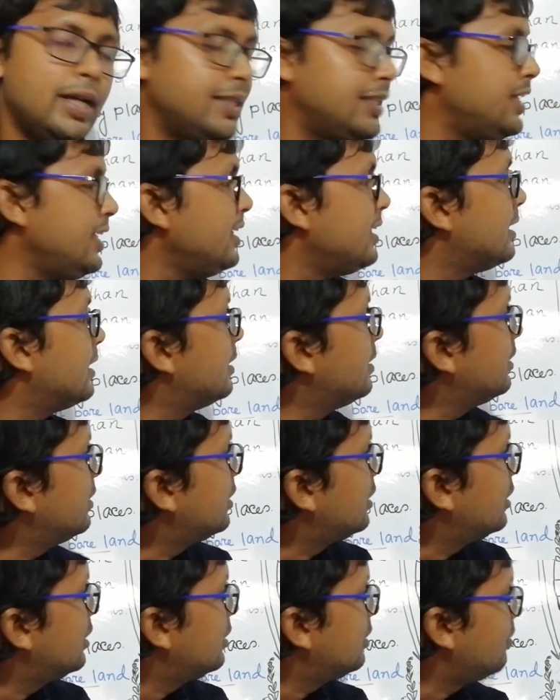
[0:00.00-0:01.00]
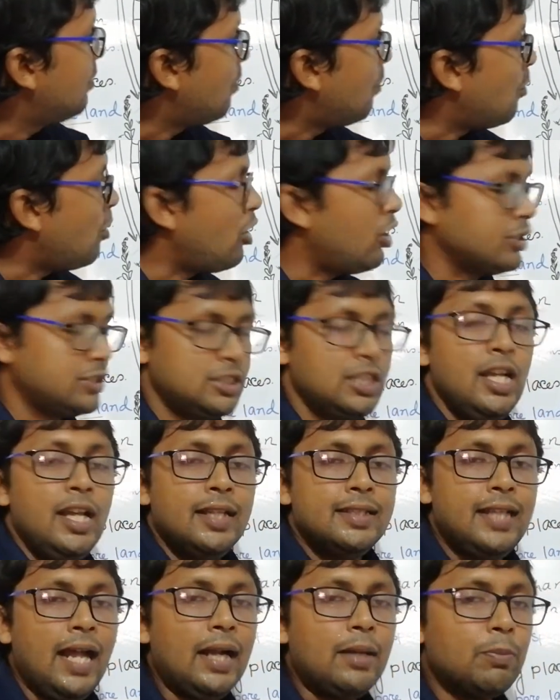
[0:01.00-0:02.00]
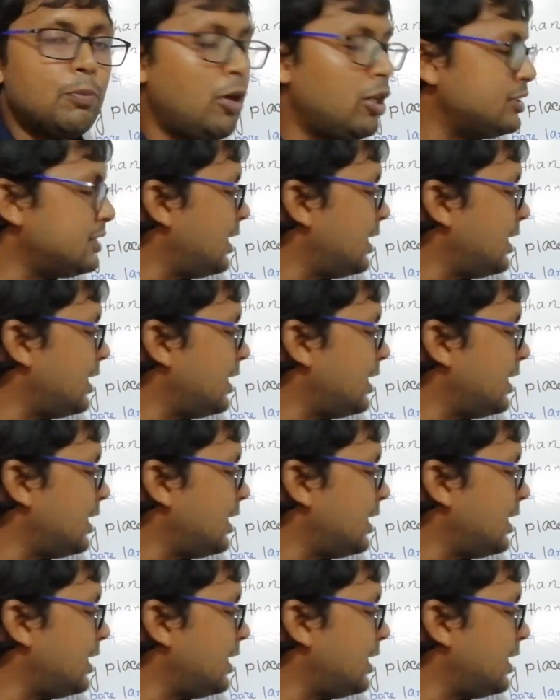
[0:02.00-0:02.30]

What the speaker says: the moss. That moss are